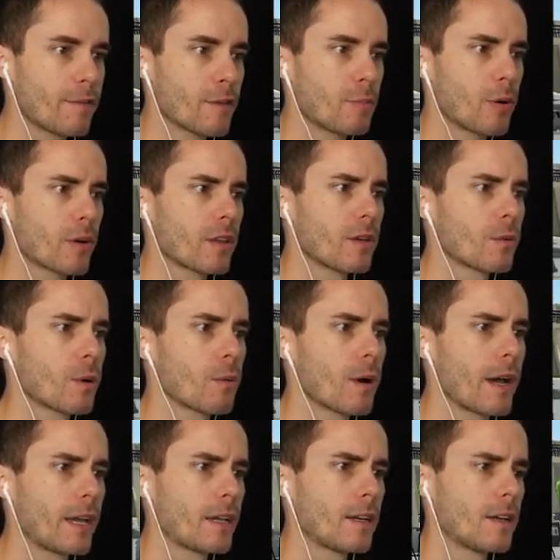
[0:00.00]
for put you
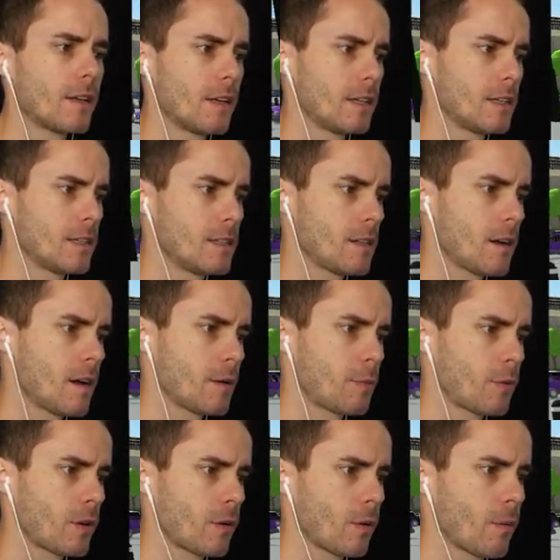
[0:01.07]
away. Time to
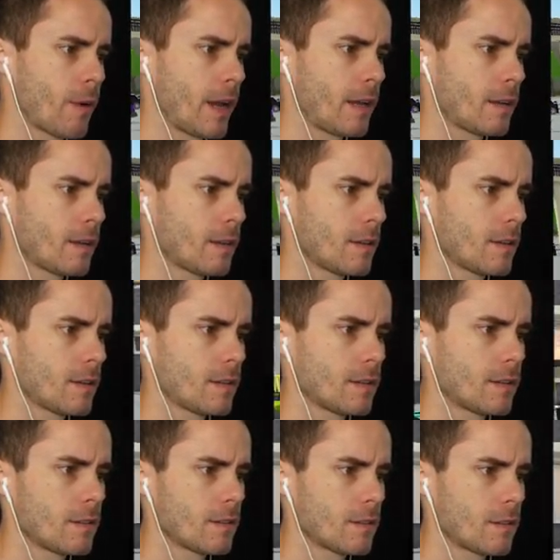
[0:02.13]
put you away.
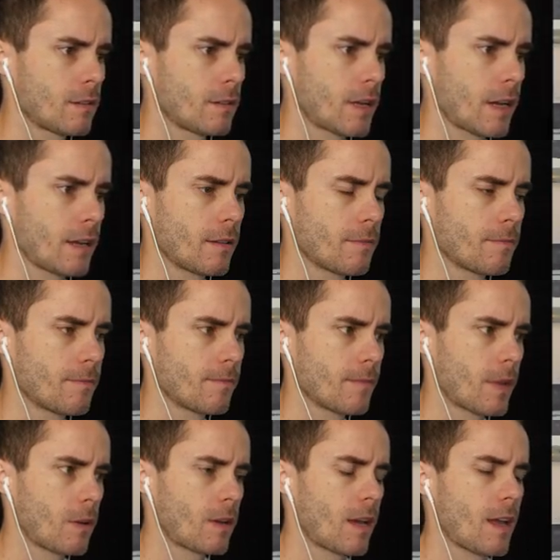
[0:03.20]
Okay.
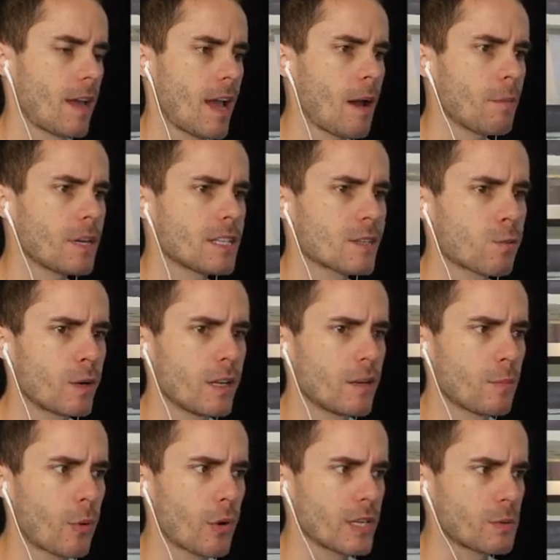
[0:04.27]
Okay. How many
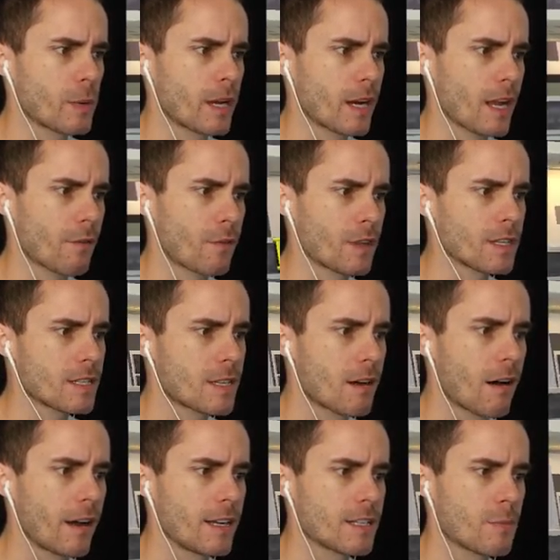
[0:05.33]
Swindon points we're gonna get for this
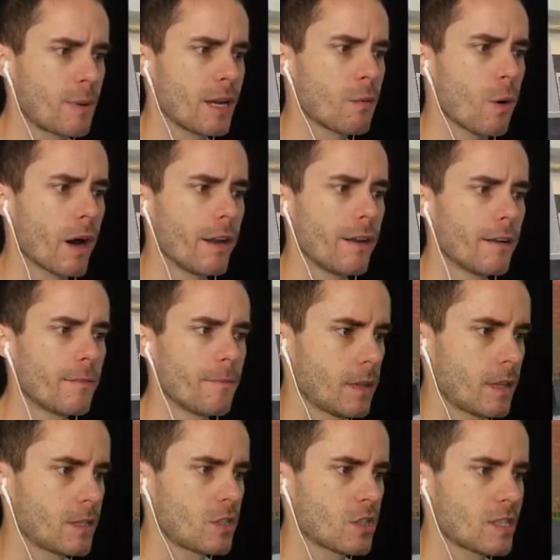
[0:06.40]
guy? He's a big one.
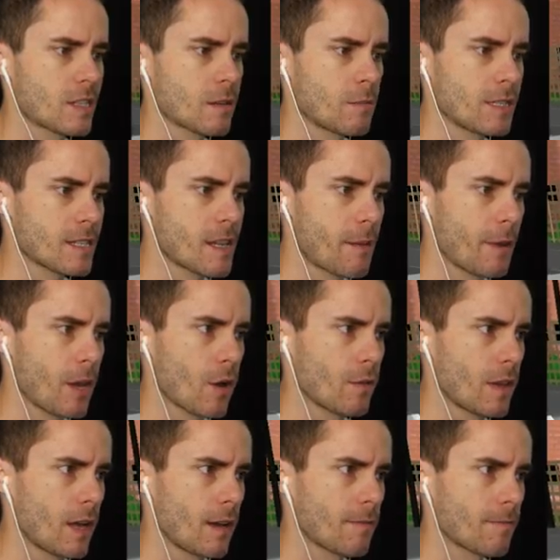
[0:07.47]
Let's just slimmy slammy
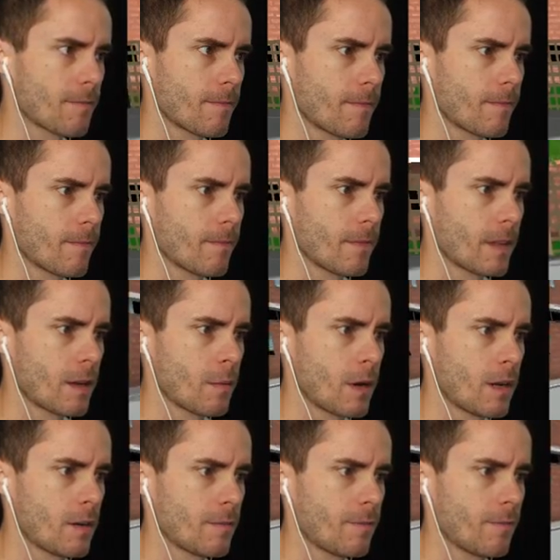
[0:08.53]
over there. Come
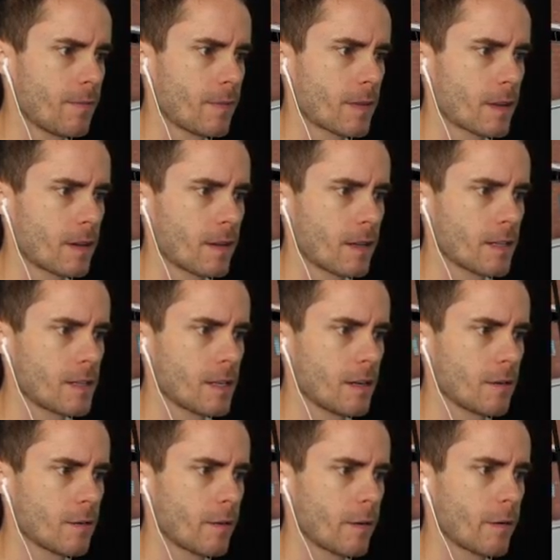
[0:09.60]
on. That's
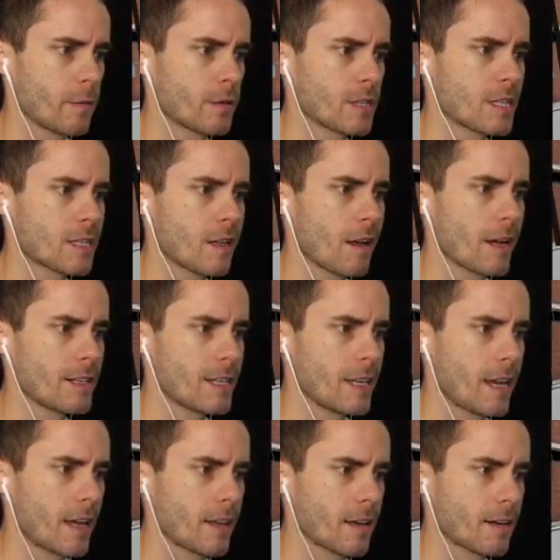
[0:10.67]
it. We're, we'll just slide
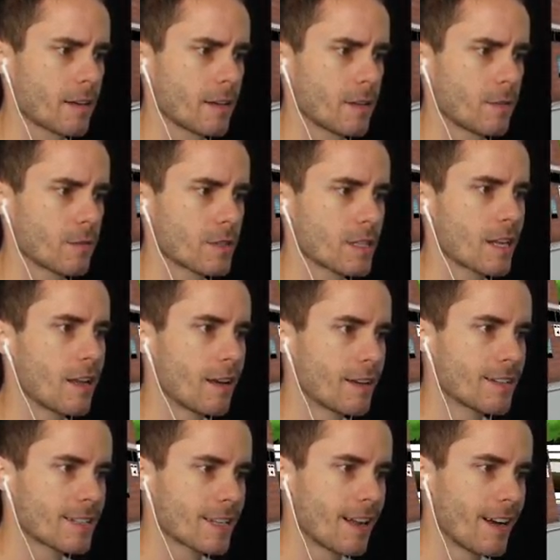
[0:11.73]
together. We'll
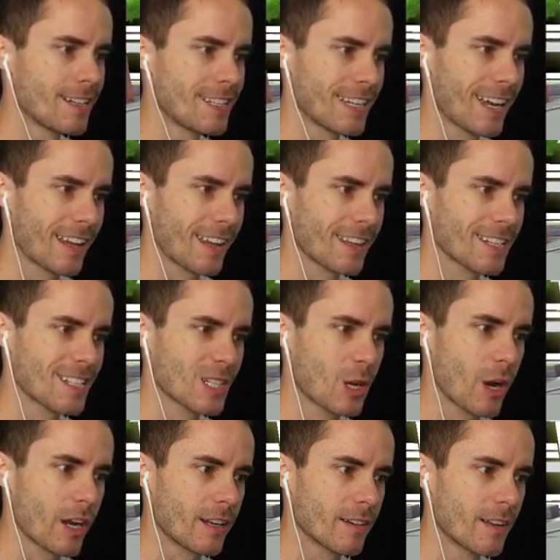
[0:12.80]
slide together. This is
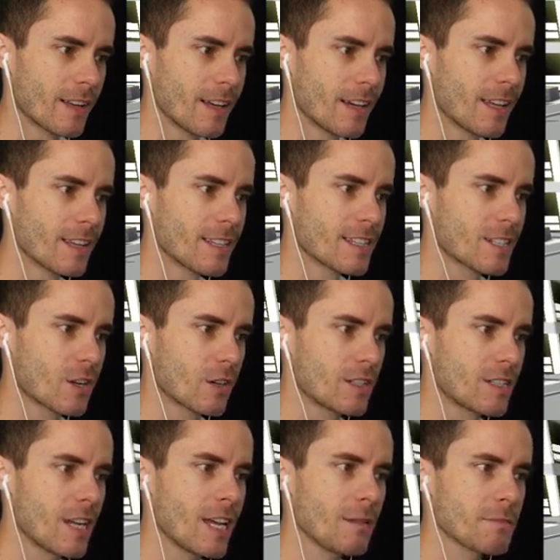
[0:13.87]
good. This is
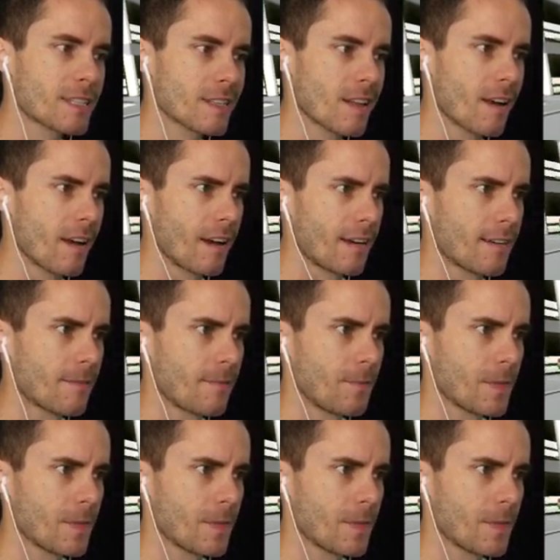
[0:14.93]
good. Team slide.